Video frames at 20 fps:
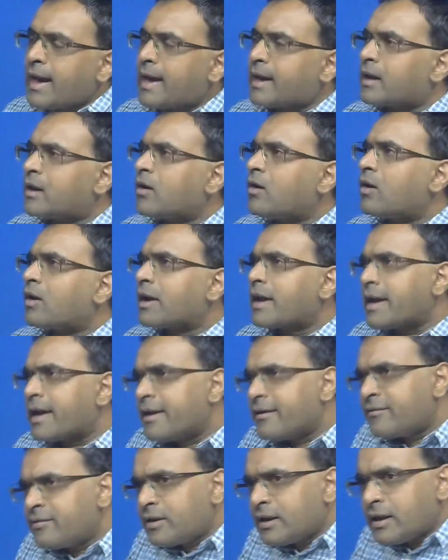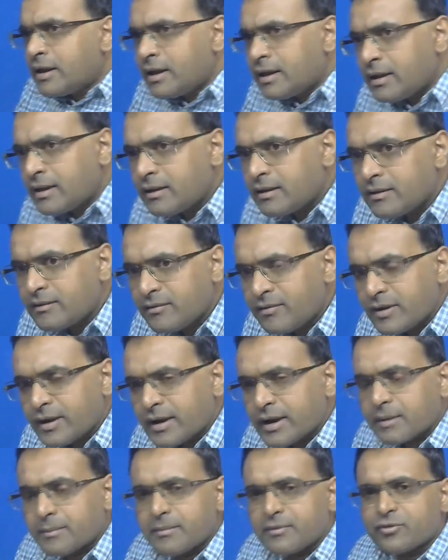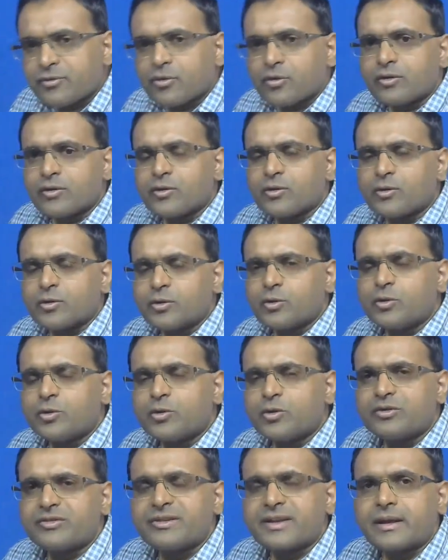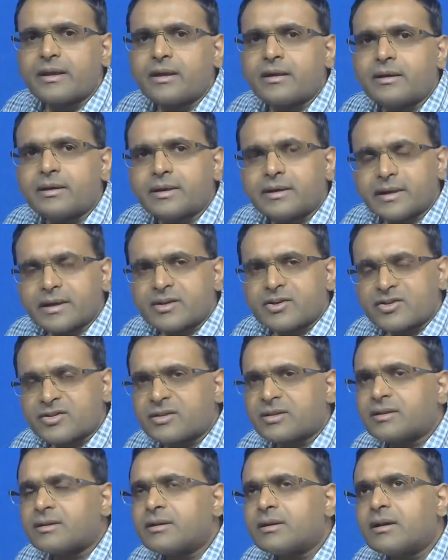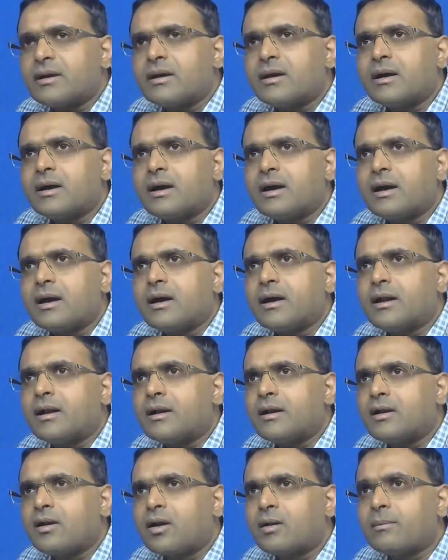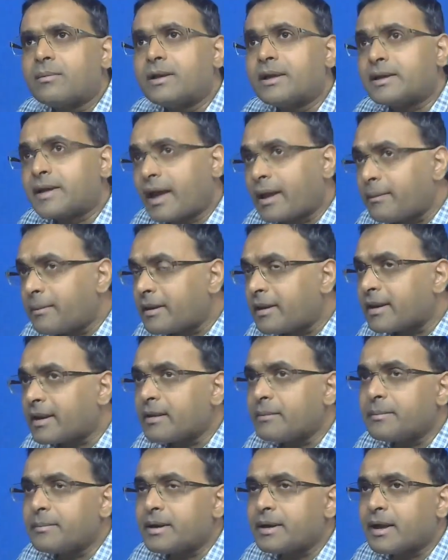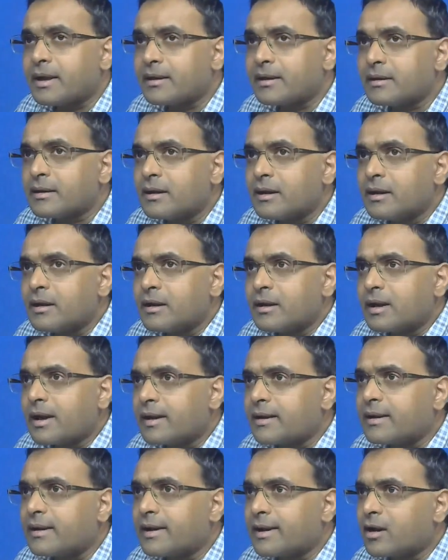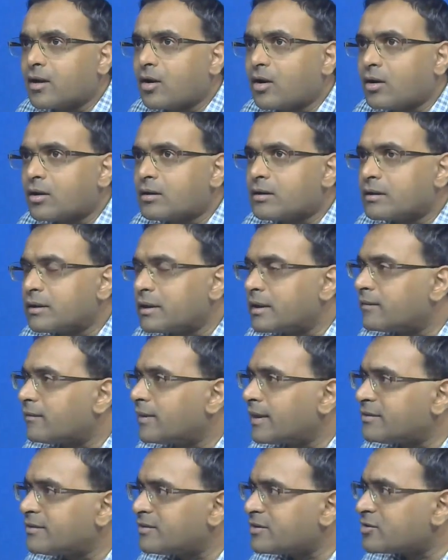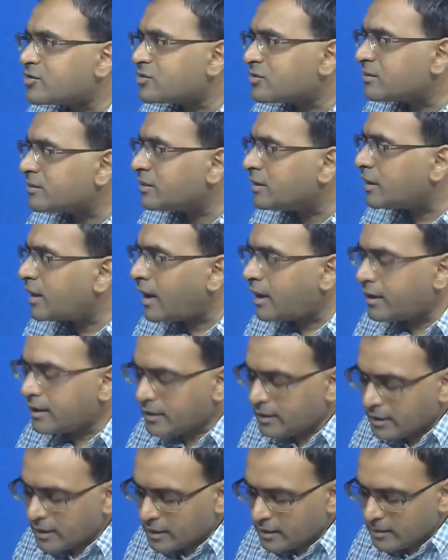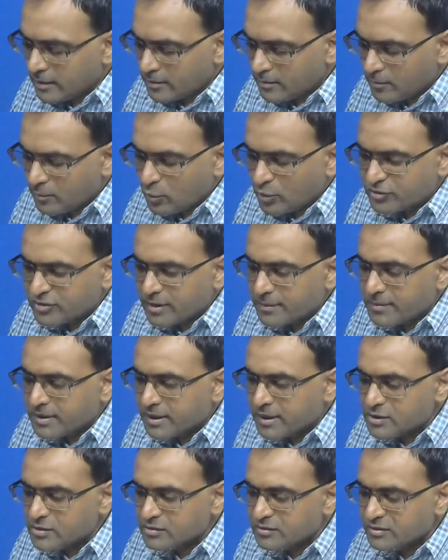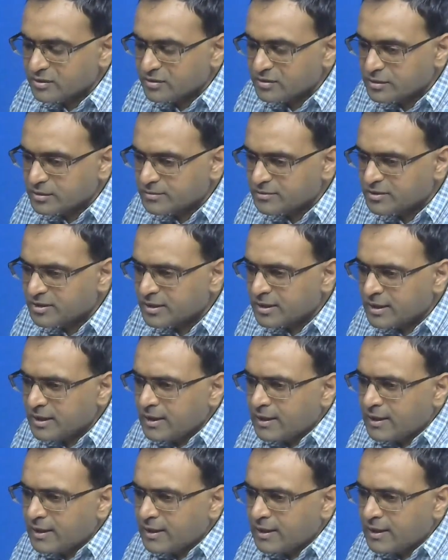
Analog everywhere. Before you do signal detection, normally timing can be done in analog. Equalization in most communication systems.